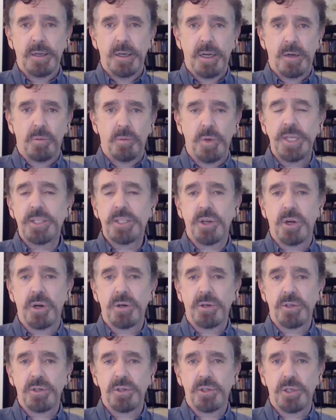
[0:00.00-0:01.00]

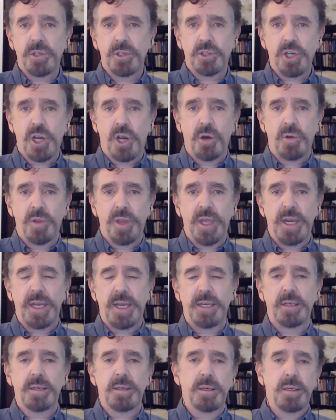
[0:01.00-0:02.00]
research to show that it